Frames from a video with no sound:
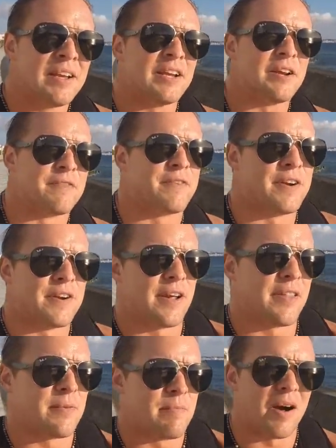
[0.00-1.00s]
Here for
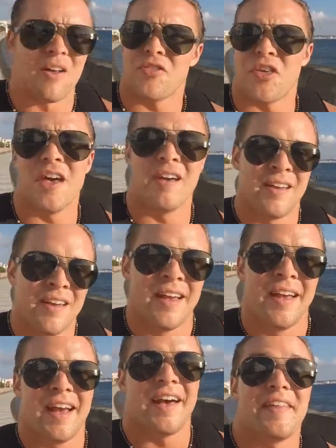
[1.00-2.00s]
another month,
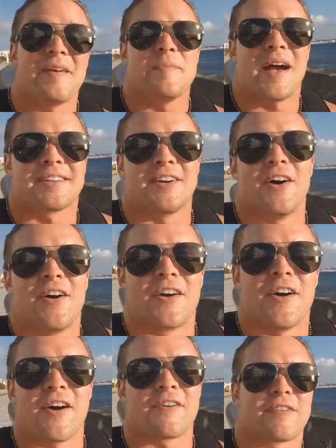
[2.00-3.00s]
and then back to Hong
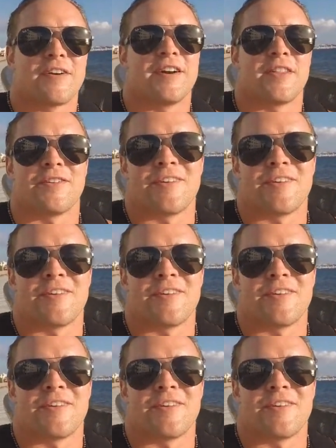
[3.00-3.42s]
Kong for another